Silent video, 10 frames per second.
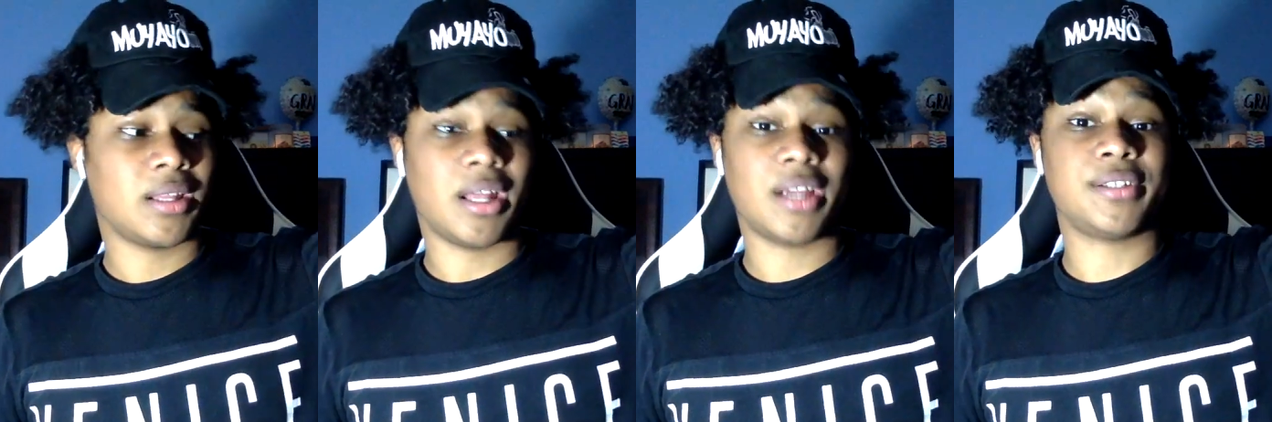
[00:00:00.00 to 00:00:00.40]

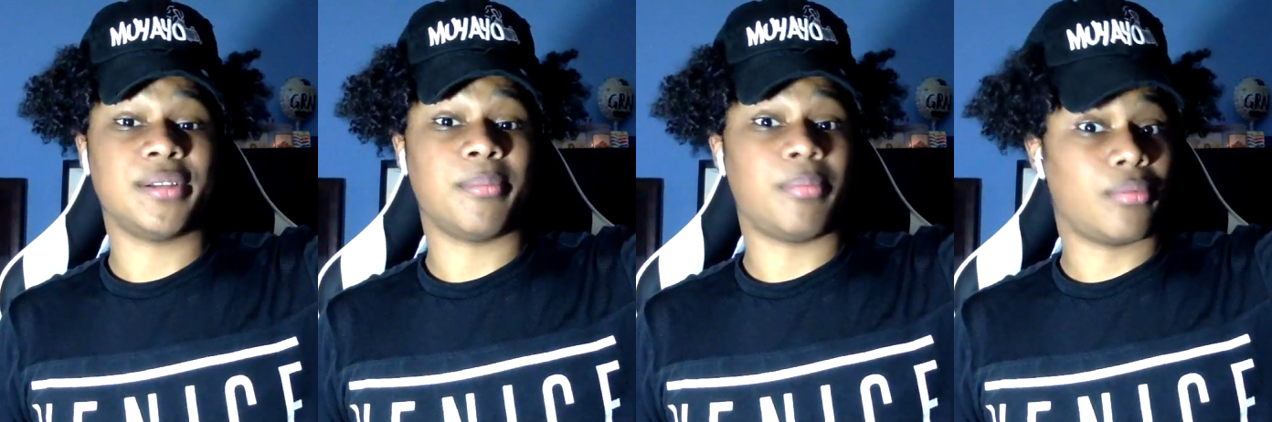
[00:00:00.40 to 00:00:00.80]
that
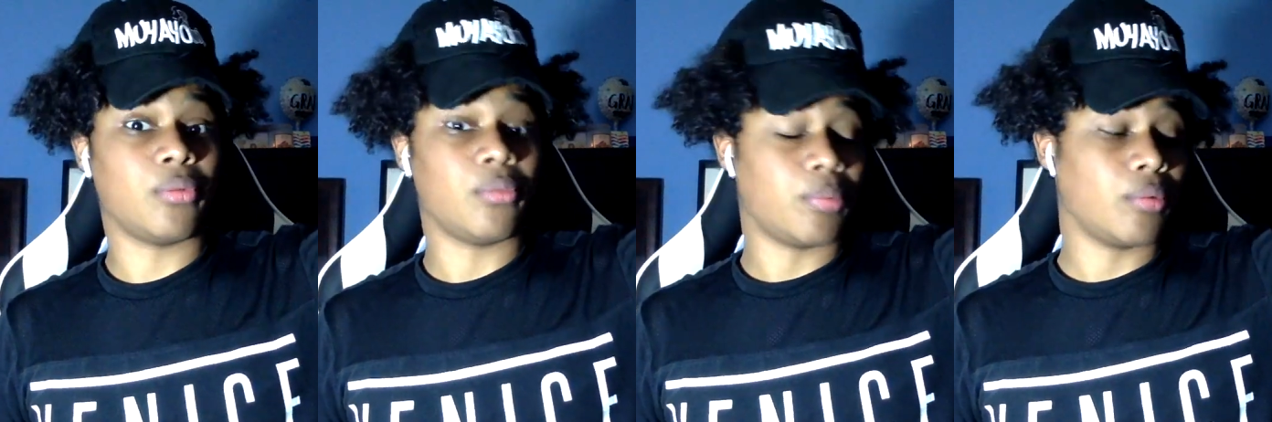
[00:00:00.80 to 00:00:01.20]
shit
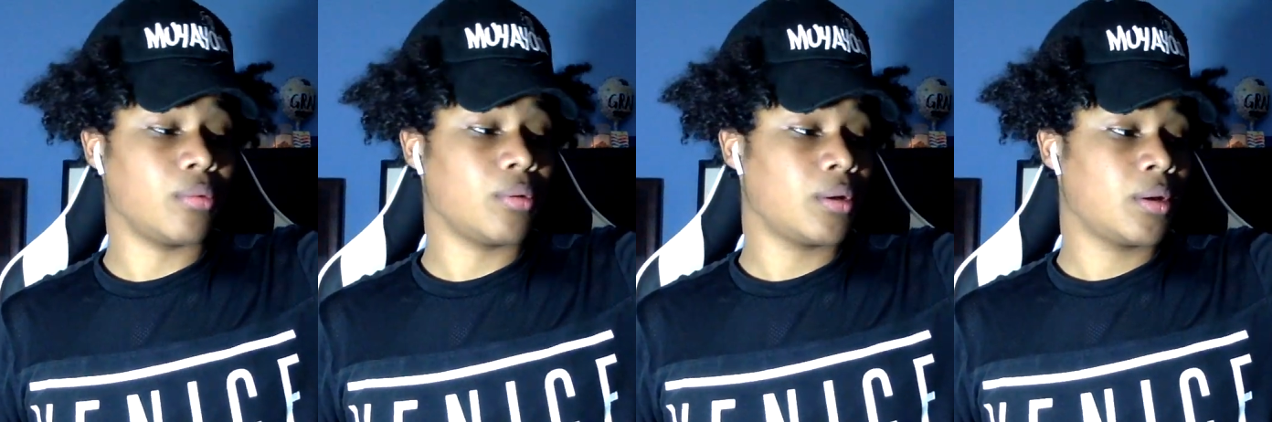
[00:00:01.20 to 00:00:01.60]
broke, bro.
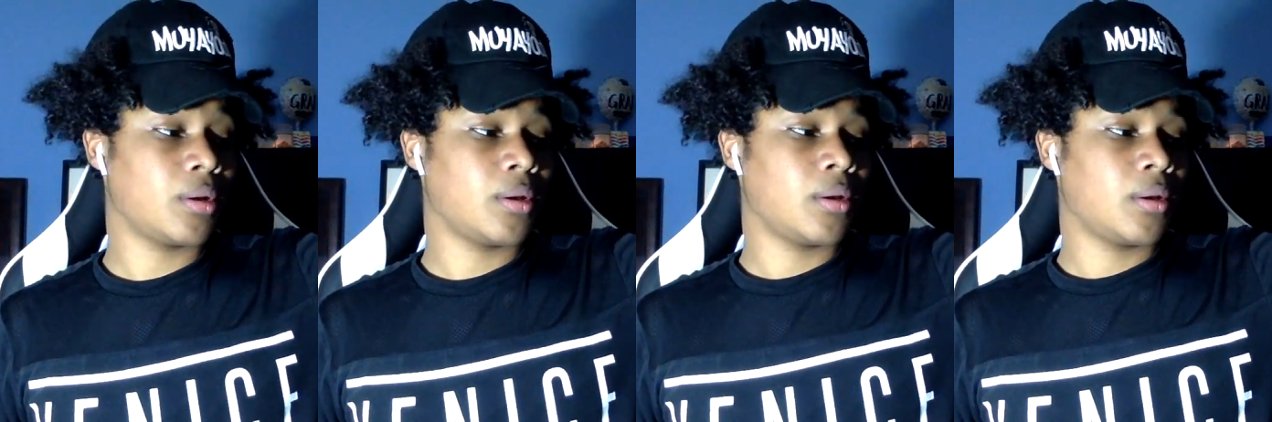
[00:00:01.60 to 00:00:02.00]

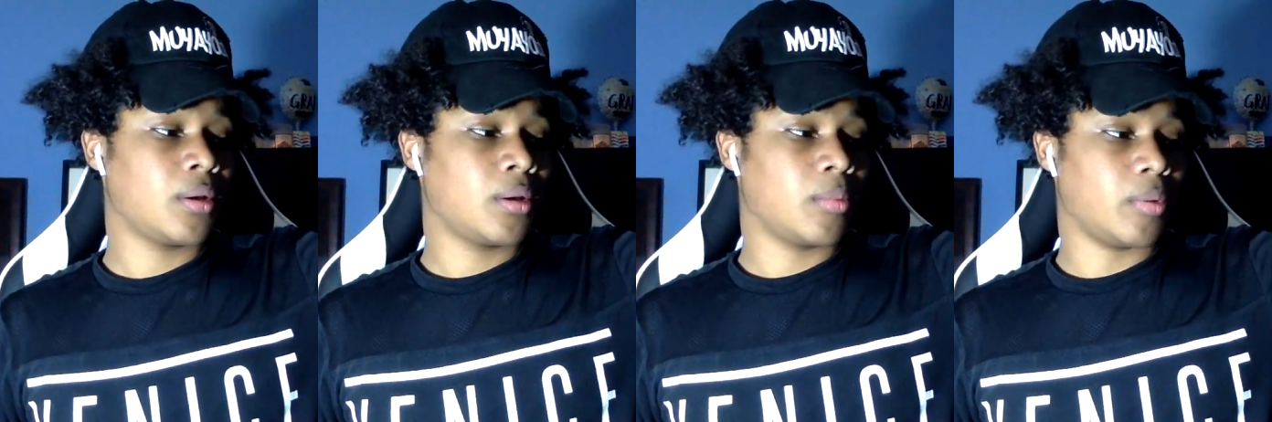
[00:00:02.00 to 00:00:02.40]

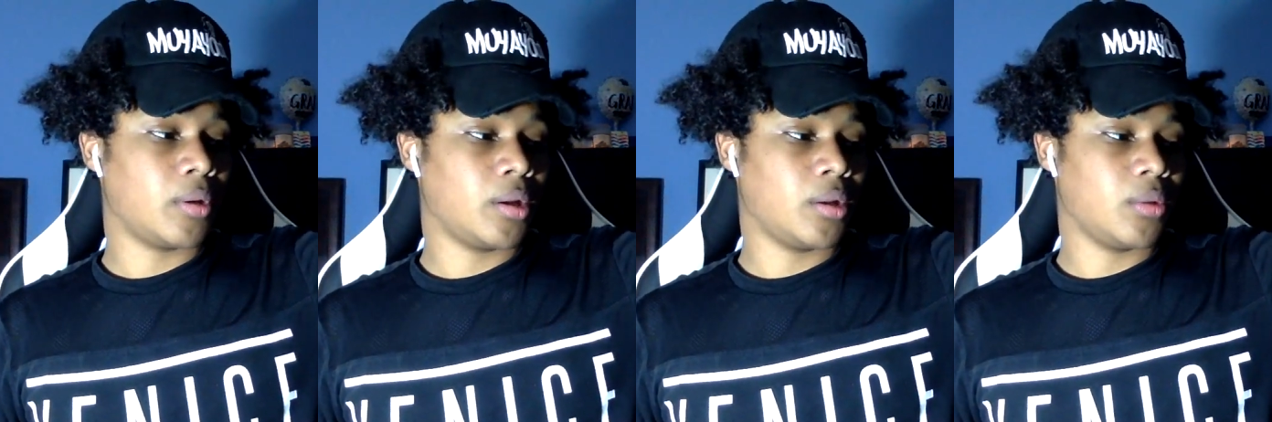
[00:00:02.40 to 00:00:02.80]

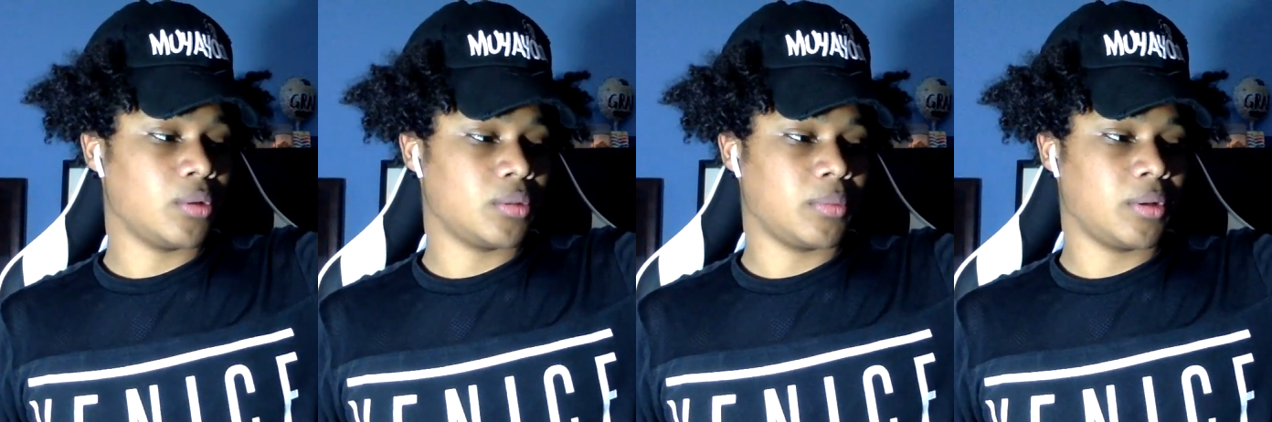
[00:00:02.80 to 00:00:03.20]
But
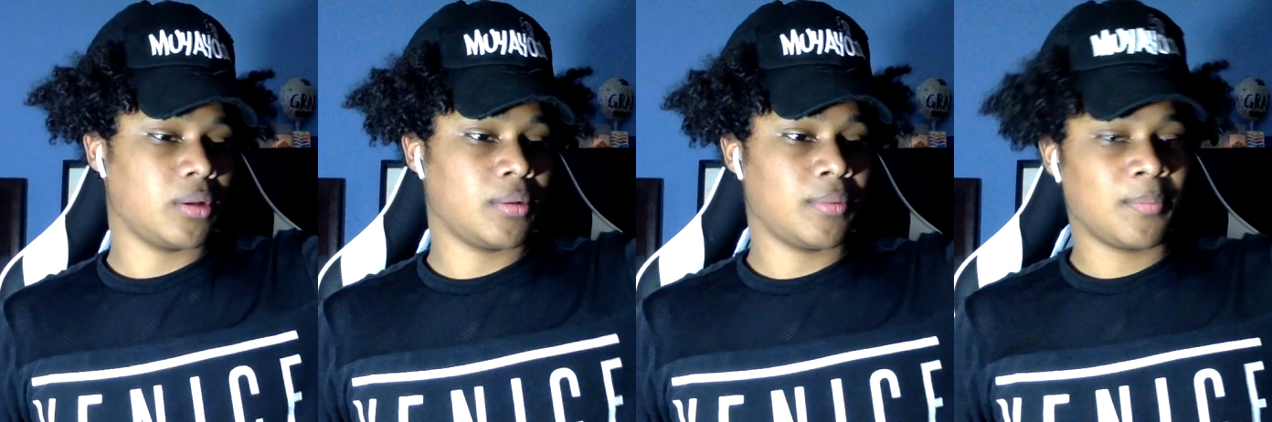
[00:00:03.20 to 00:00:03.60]
anyways,
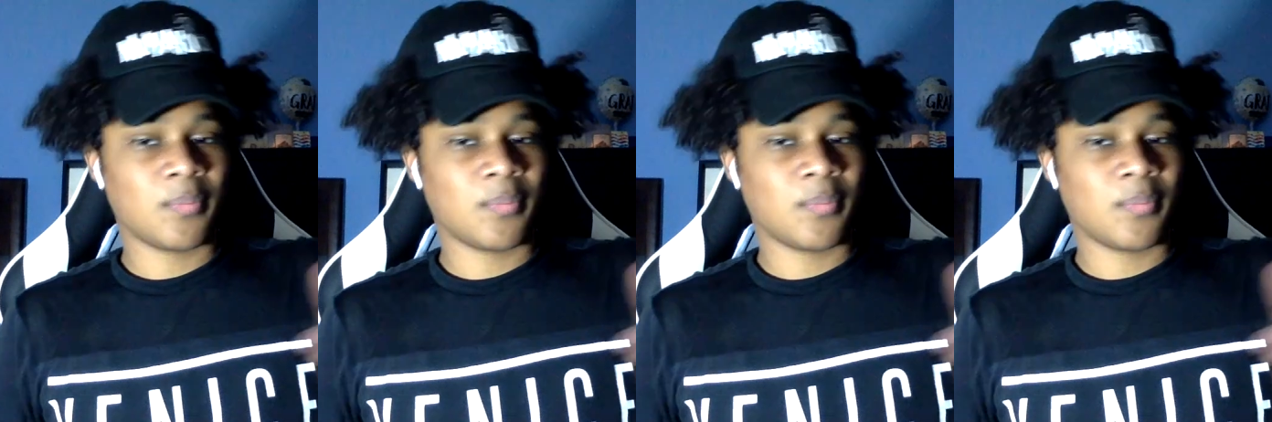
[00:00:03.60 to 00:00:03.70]
man,